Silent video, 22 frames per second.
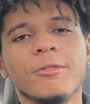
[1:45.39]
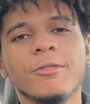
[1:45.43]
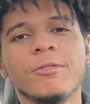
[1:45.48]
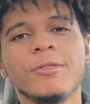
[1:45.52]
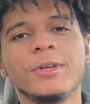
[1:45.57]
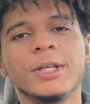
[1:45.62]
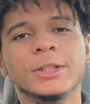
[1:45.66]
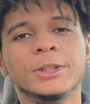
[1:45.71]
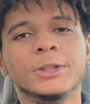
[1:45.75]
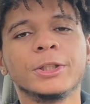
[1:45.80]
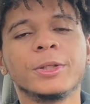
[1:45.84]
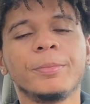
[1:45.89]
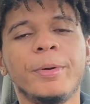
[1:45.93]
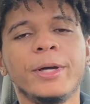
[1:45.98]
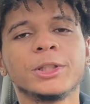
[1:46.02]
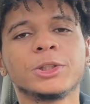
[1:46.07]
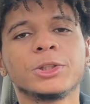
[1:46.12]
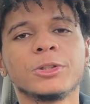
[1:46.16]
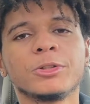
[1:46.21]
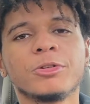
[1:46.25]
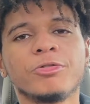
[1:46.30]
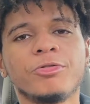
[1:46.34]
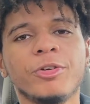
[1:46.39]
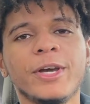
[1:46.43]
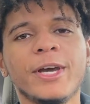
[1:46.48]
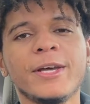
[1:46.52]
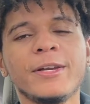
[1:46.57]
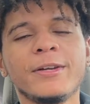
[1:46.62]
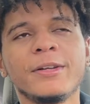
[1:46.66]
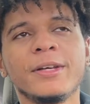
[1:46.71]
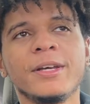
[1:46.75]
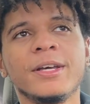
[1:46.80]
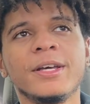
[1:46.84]
He took a picture of the
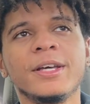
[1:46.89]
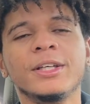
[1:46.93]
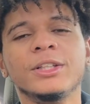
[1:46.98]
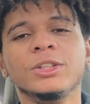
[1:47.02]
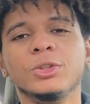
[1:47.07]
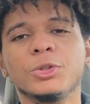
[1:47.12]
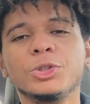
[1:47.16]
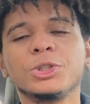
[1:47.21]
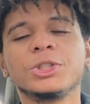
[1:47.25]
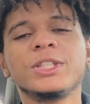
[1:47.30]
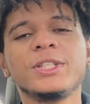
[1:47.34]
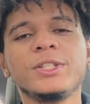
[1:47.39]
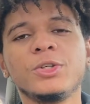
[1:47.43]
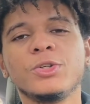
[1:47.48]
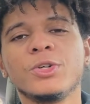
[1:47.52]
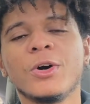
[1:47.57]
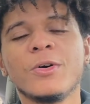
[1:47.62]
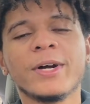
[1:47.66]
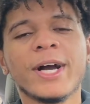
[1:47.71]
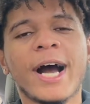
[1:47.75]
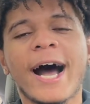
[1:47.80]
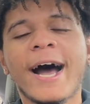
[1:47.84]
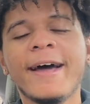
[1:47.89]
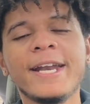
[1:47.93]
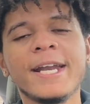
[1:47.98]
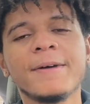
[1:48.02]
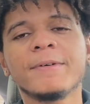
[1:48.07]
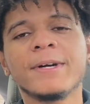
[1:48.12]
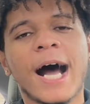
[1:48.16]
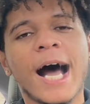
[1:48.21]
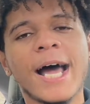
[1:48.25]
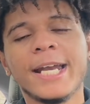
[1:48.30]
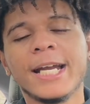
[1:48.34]
fan. Usually, you know, I
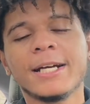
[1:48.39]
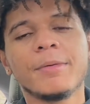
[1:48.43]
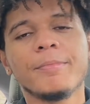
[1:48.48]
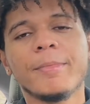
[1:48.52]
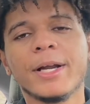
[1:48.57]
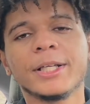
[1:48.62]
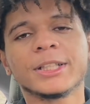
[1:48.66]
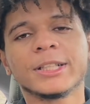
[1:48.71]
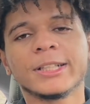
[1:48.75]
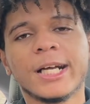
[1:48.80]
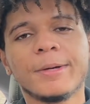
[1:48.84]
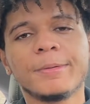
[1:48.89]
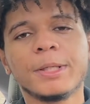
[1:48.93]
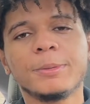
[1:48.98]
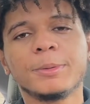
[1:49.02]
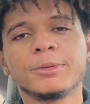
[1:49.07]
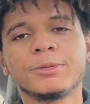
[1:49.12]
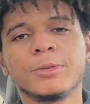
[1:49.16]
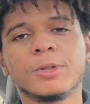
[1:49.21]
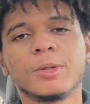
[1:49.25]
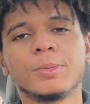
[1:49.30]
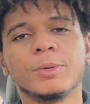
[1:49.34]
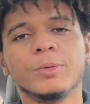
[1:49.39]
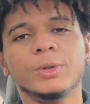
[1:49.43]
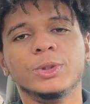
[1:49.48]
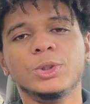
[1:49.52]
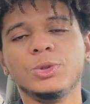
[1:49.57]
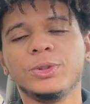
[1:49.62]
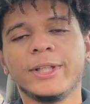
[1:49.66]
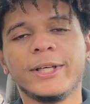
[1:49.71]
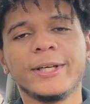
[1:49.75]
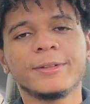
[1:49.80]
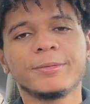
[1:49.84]
never I never met a celebrity before, but when
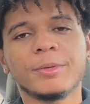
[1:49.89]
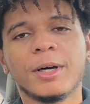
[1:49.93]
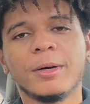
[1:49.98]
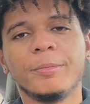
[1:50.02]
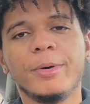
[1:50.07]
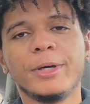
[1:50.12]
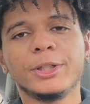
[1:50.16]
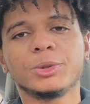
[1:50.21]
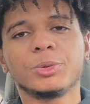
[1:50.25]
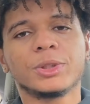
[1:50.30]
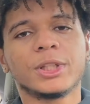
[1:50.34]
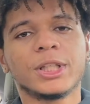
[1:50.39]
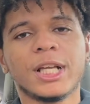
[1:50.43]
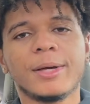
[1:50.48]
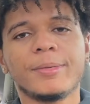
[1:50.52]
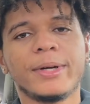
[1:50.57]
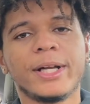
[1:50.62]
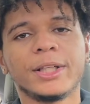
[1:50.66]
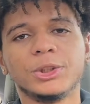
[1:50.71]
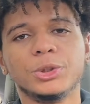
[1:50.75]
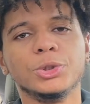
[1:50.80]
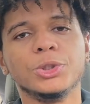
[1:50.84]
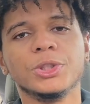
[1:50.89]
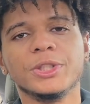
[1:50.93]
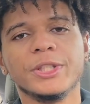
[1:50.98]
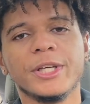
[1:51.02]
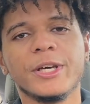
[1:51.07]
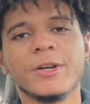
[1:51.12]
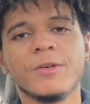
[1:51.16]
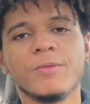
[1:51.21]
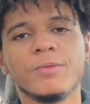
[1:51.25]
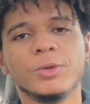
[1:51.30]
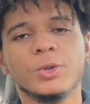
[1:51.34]
you take a picture of a celebrity, that's usually
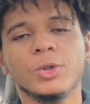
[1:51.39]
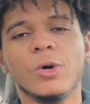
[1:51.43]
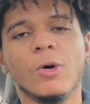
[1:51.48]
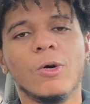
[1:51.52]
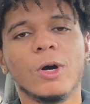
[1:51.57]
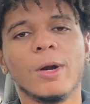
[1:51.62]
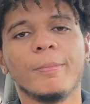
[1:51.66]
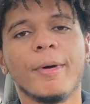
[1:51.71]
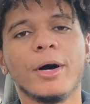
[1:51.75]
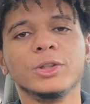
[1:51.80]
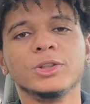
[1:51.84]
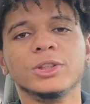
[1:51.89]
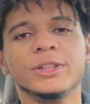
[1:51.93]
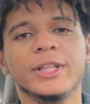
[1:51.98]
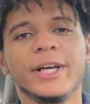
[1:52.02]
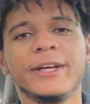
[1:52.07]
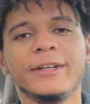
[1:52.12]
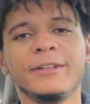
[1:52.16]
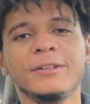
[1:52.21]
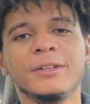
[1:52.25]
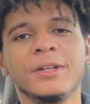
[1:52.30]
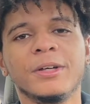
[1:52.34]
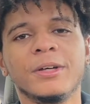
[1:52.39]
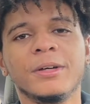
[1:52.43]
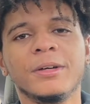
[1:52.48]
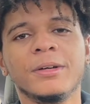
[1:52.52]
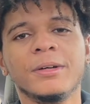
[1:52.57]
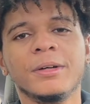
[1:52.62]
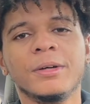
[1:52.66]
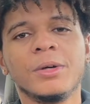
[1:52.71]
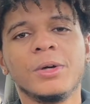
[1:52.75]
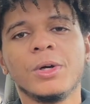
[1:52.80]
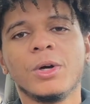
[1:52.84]
it. You go on about your day
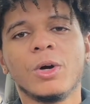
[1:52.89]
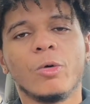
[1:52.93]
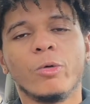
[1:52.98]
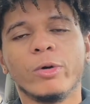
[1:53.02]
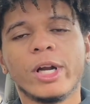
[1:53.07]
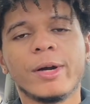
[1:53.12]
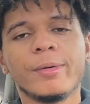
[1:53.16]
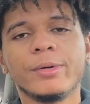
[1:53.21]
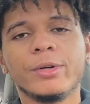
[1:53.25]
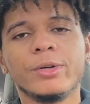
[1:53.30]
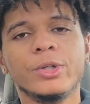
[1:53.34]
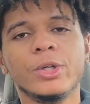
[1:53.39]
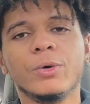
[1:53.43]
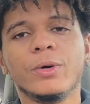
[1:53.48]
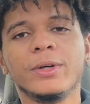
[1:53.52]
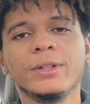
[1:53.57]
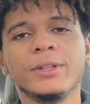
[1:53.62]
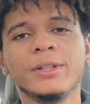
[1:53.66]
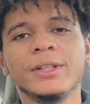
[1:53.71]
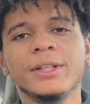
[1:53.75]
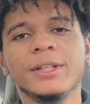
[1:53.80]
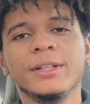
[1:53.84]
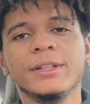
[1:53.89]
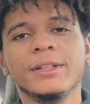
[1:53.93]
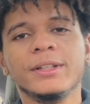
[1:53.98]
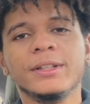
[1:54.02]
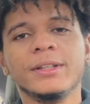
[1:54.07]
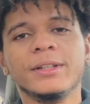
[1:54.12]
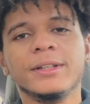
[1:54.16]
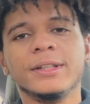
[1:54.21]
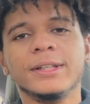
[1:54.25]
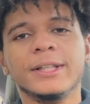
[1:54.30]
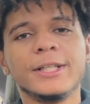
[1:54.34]
or whatever you're doing
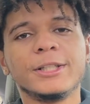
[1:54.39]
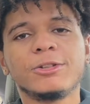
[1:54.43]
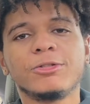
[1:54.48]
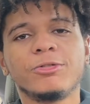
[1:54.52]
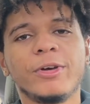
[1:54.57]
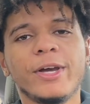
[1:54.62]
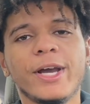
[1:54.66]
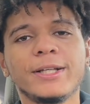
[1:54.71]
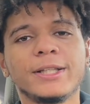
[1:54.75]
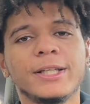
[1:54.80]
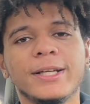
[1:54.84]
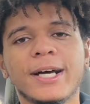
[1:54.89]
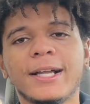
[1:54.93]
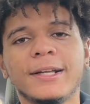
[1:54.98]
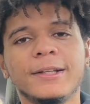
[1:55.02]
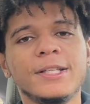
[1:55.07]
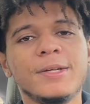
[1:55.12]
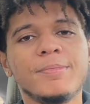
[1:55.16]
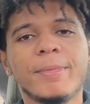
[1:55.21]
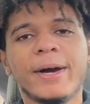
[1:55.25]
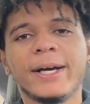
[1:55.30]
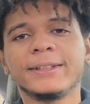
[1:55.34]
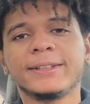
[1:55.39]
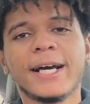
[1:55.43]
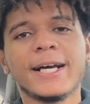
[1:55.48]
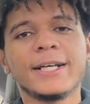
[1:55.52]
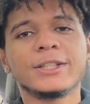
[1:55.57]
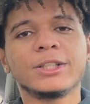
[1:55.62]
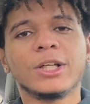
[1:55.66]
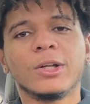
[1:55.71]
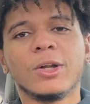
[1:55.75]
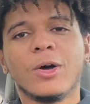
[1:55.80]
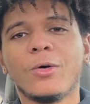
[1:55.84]
this fan did not leave Mike
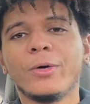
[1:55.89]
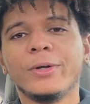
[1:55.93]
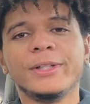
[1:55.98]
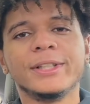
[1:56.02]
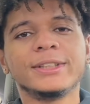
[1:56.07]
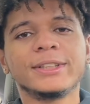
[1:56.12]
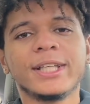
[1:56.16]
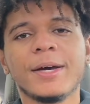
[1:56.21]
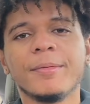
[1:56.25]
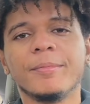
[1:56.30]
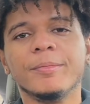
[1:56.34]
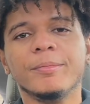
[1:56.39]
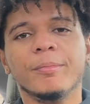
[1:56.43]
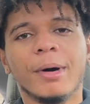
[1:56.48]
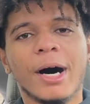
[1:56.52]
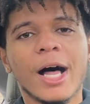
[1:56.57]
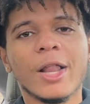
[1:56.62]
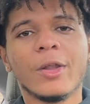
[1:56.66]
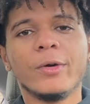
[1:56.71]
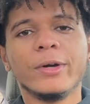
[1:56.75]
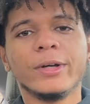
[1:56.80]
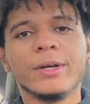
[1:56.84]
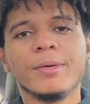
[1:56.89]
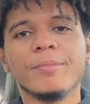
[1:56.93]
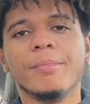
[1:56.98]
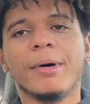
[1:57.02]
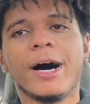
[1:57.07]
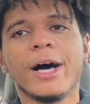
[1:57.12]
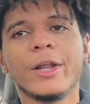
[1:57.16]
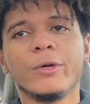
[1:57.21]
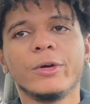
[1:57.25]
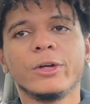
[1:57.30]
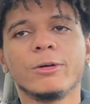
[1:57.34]
Tyson alone. He just kept bothering him,
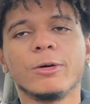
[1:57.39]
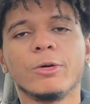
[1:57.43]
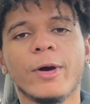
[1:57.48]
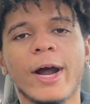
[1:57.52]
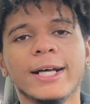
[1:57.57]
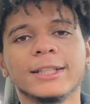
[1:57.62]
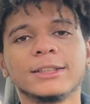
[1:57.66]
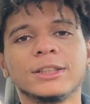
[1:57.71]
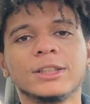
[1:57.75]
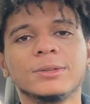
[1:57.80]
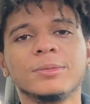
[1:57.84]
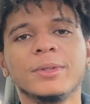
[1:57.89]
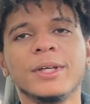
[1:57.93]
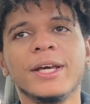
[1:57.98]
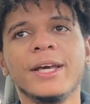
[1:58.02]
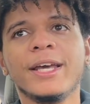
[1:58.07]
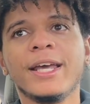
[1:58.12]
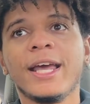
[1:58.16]
bothering, harassing him.